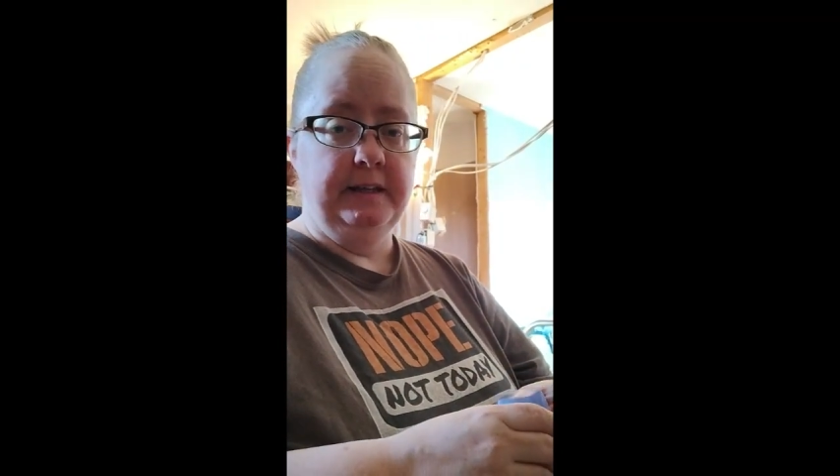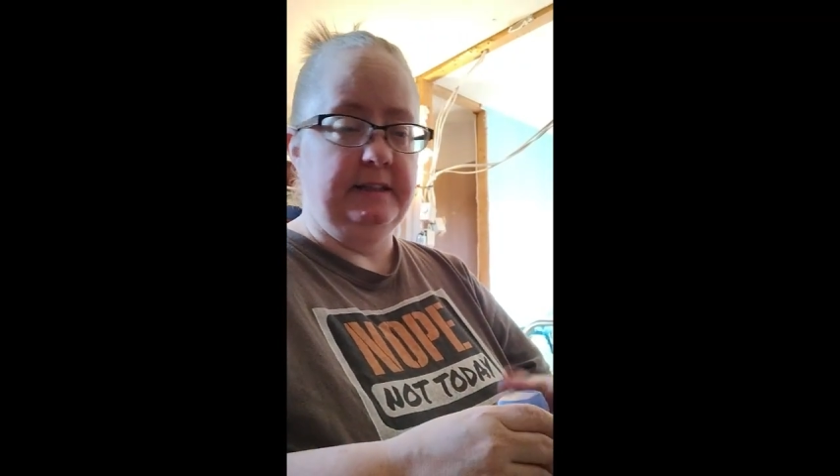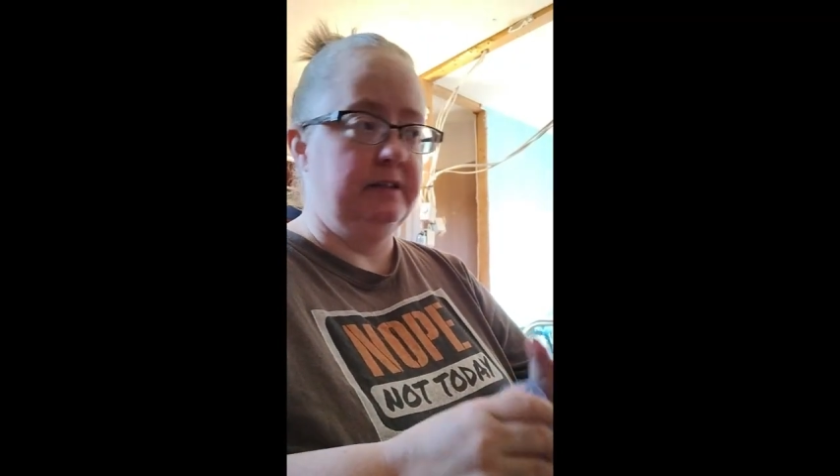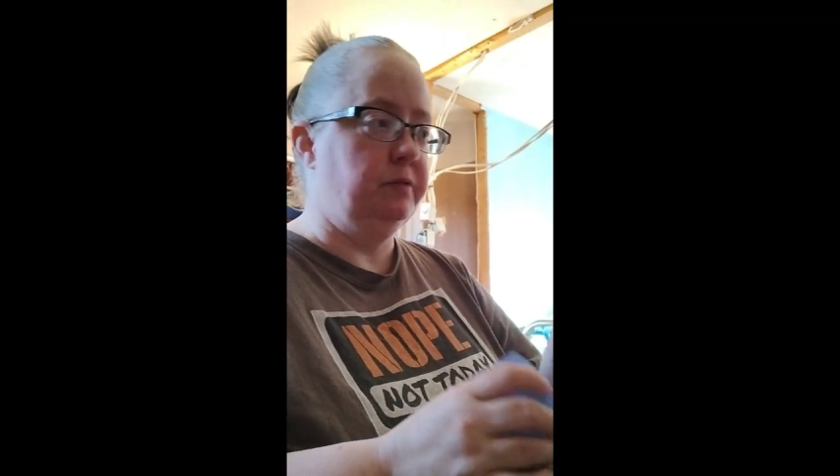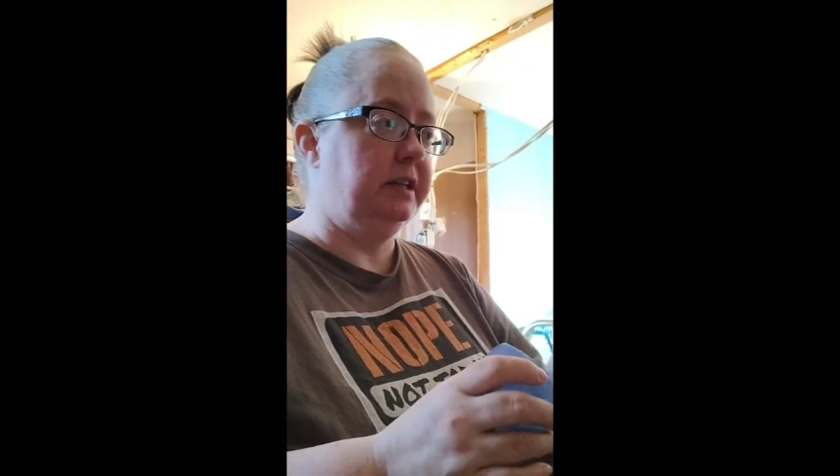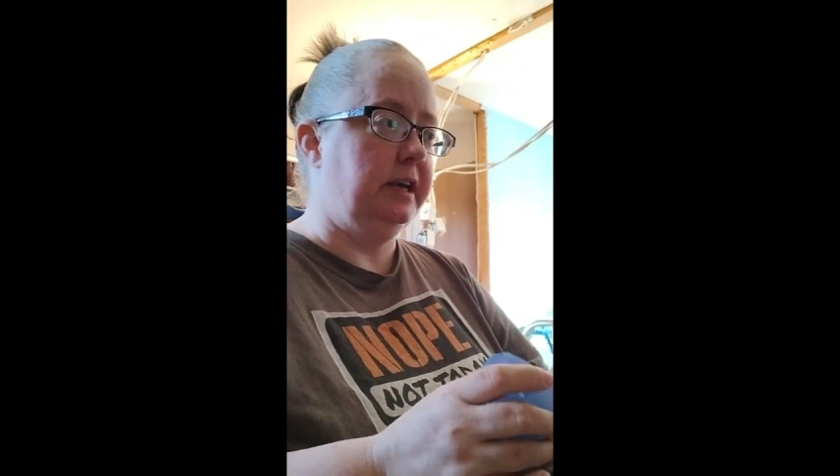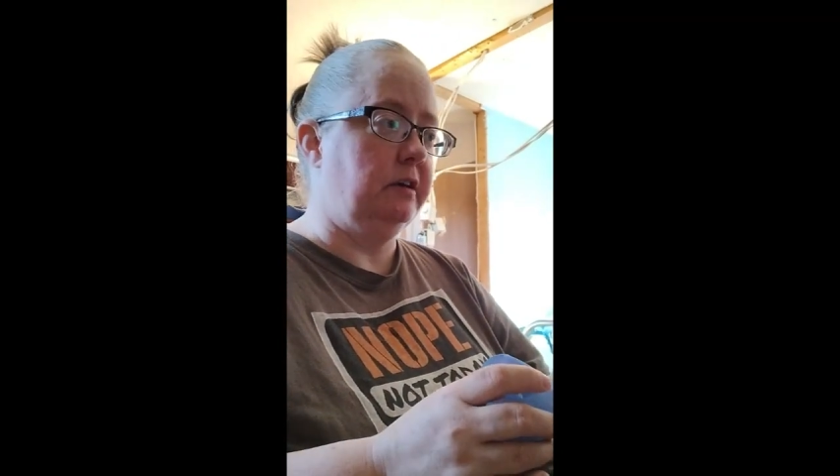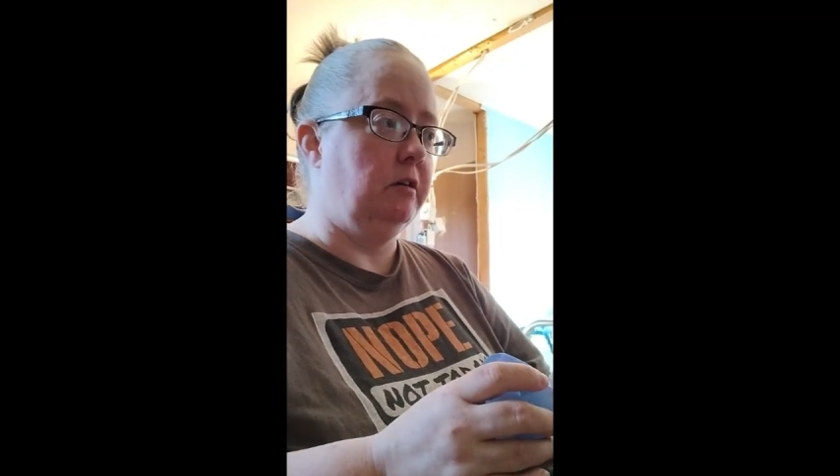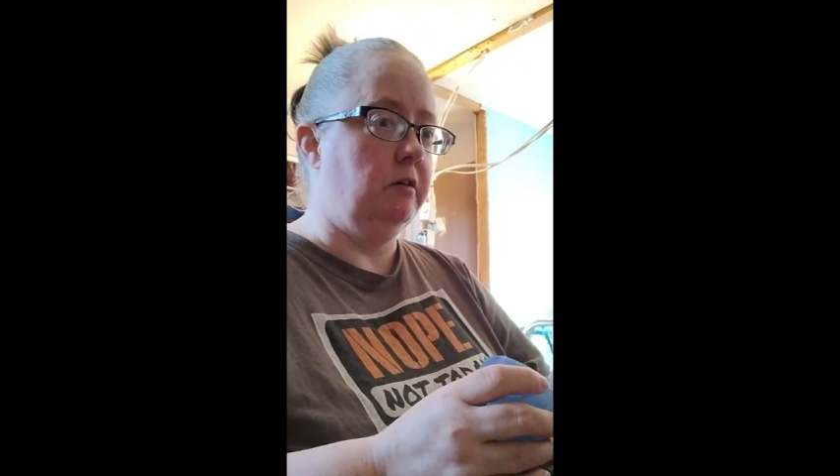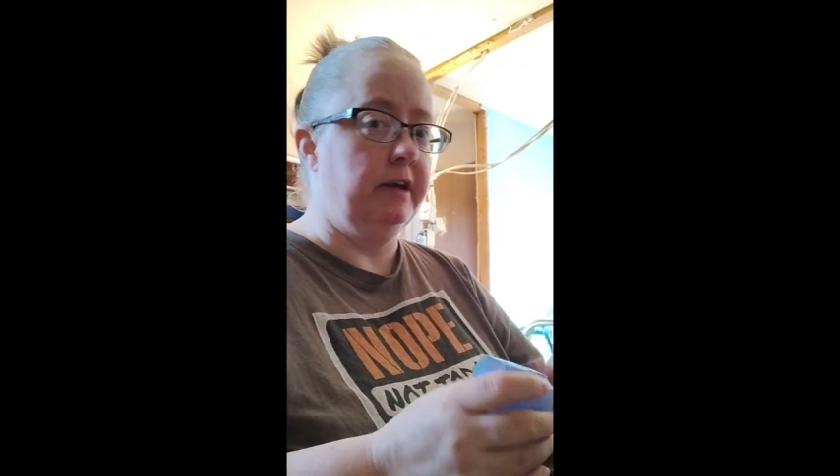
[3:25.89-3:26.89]
did what they
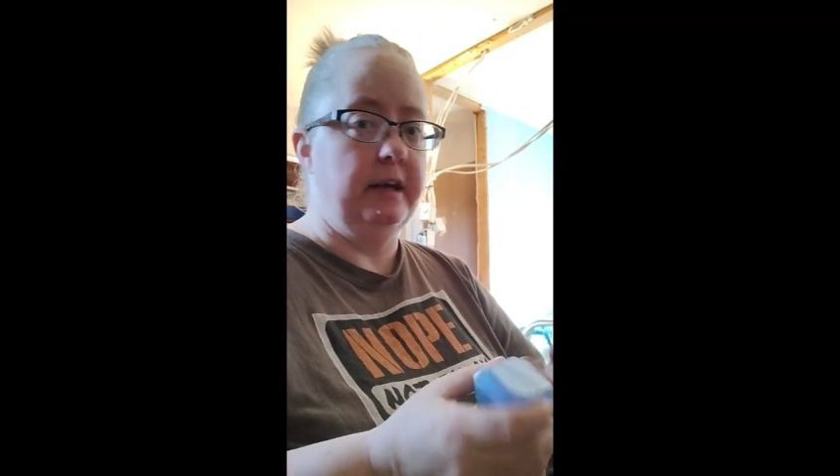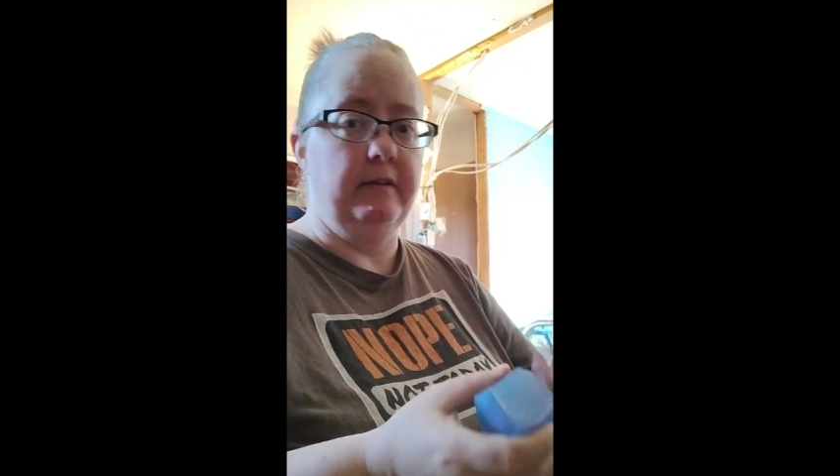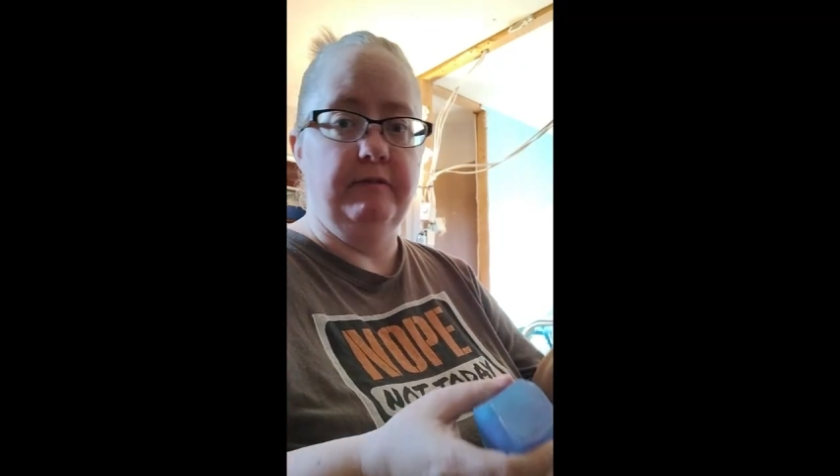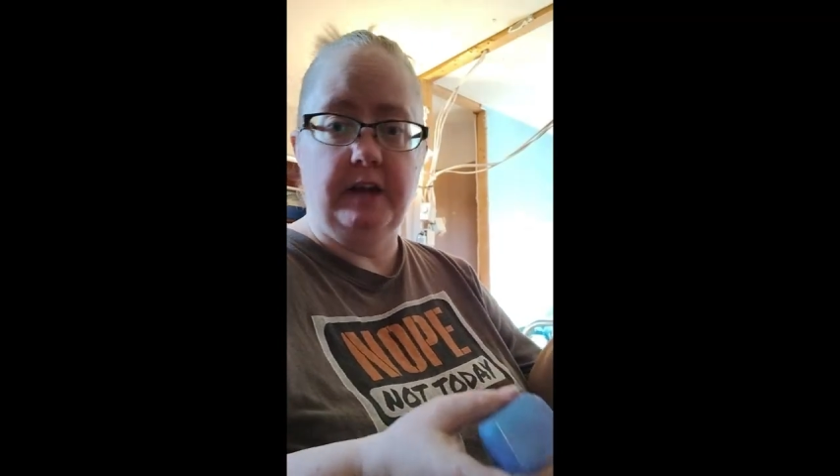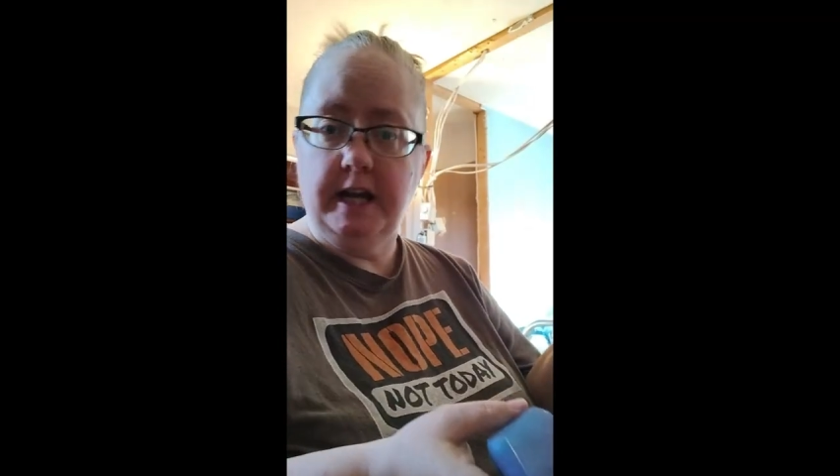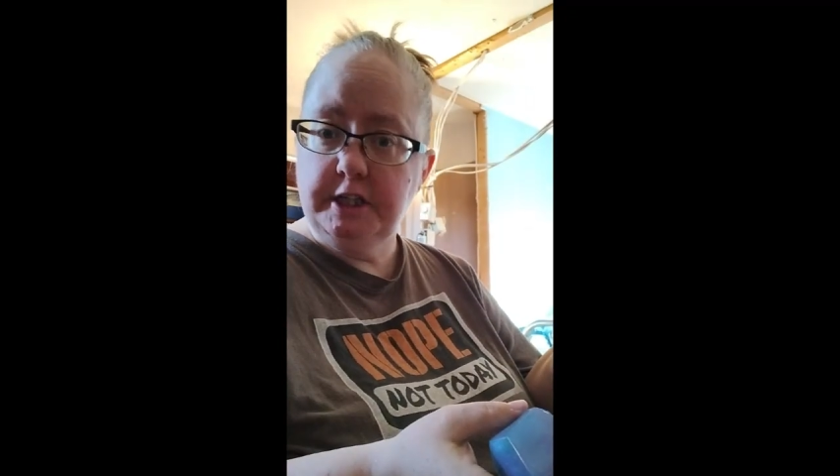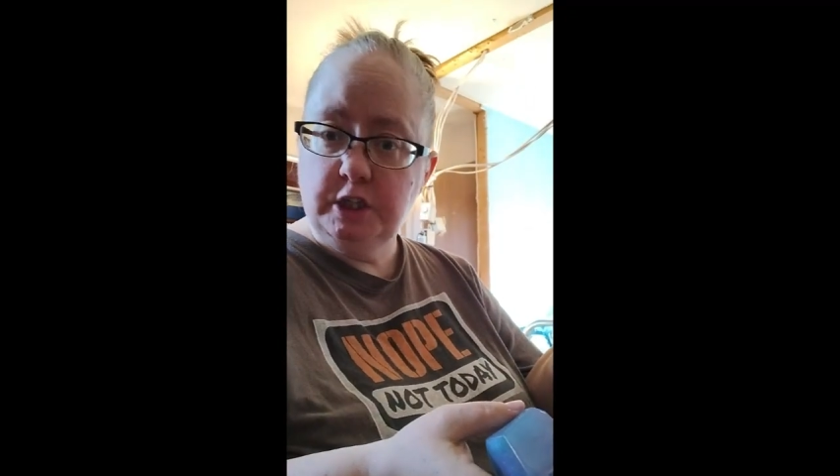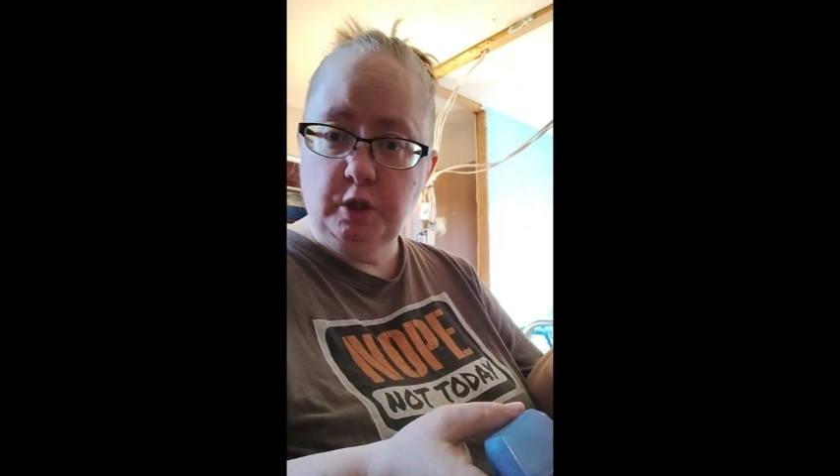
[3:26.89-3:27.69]
call a flash